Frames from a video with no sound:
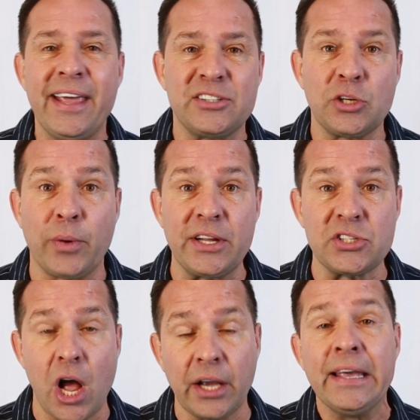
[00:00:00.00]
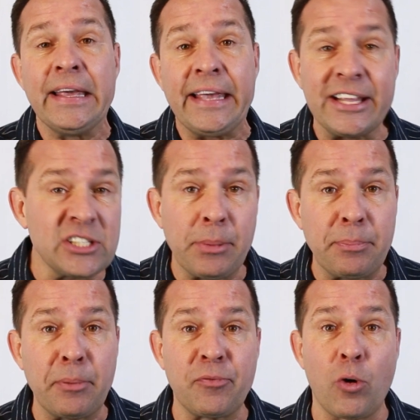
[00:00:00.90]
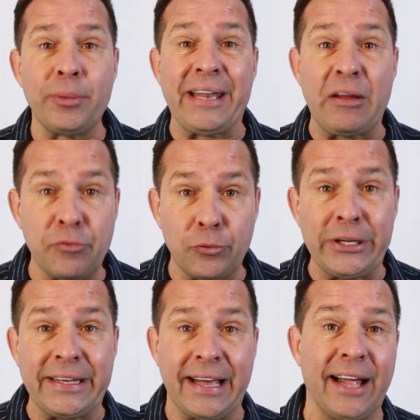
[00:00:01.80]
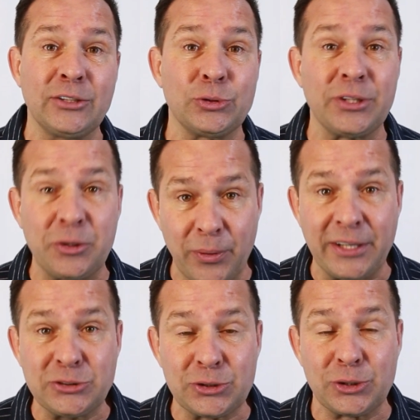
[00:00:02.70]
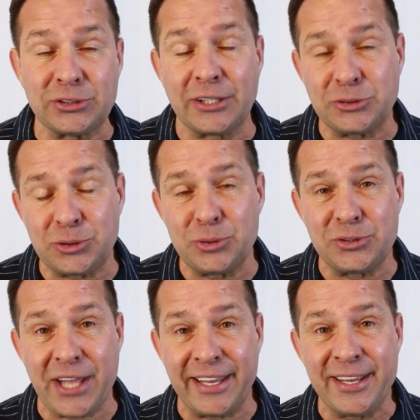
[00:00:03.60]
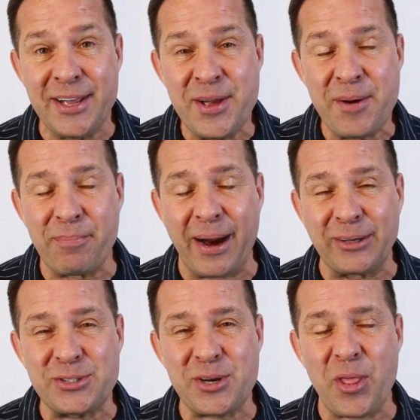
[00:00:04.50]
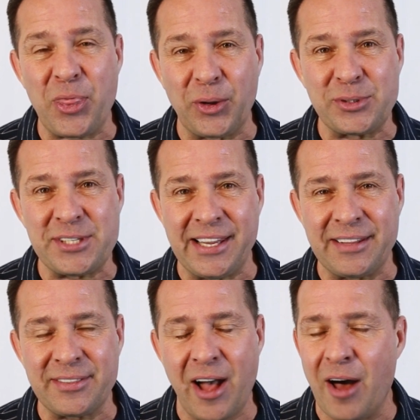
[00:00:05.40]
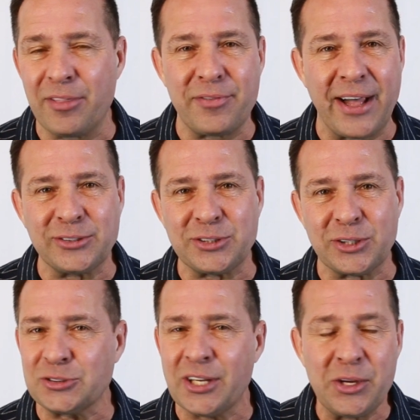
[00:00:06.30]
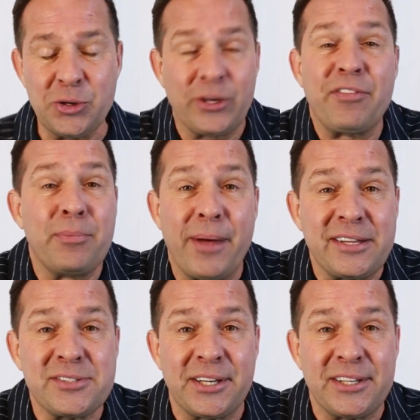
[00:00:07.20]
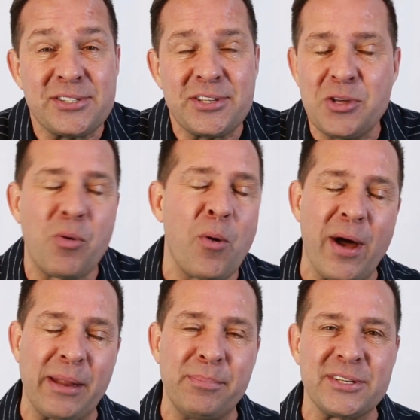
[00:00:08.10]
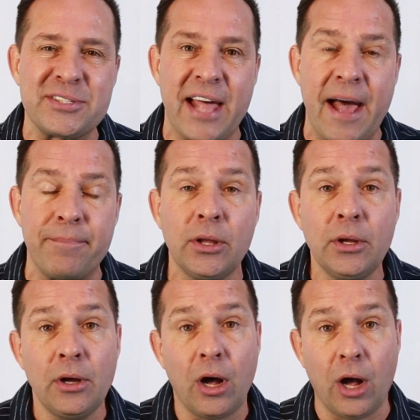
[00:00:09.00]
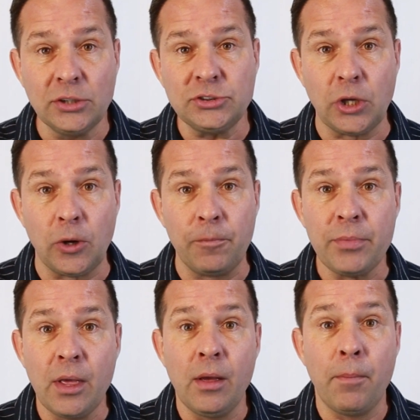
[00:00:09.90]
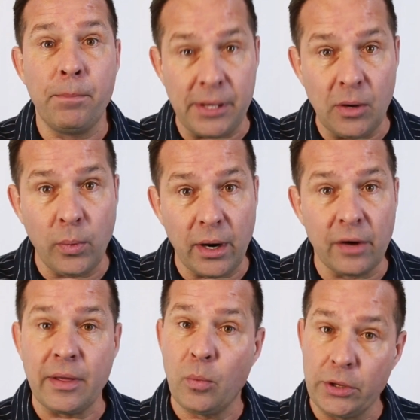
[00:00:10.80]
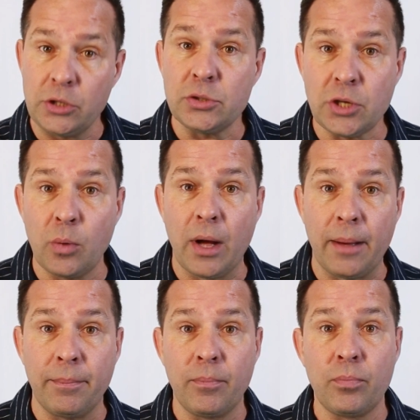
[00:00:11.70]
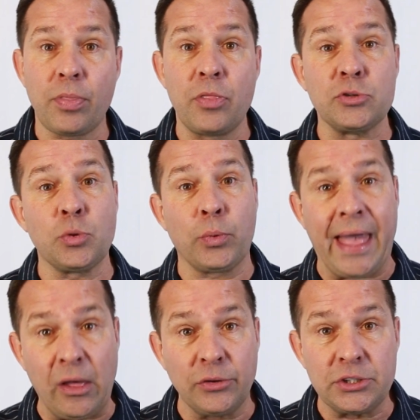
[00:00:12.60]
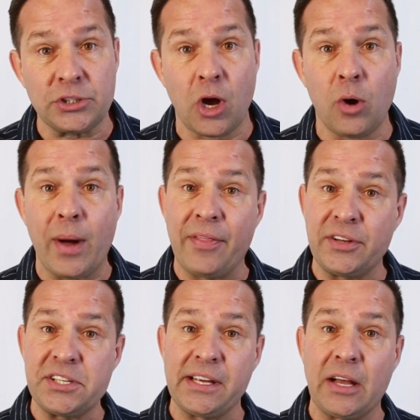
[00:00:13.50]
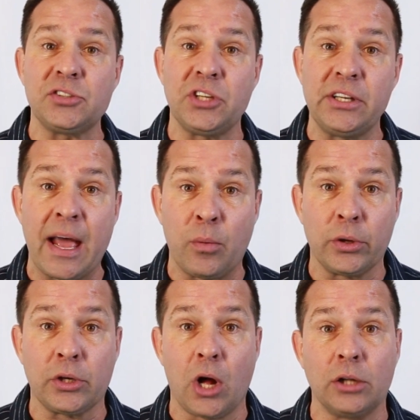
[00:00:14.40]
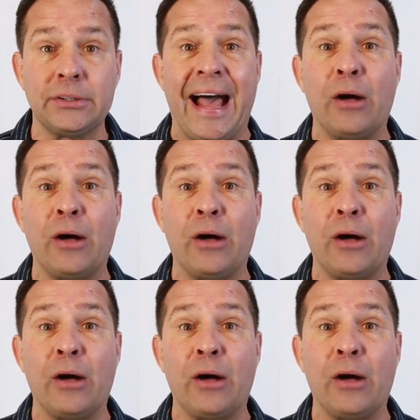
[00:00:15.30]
It's a great song. He's going to be performing a free concert at Grace Church on Tuesday, March 13th. All the volunteers, you're going to have the best seats. You won't want to miss that. Also, be aware that when you show up, there's a reality show on the TLC network called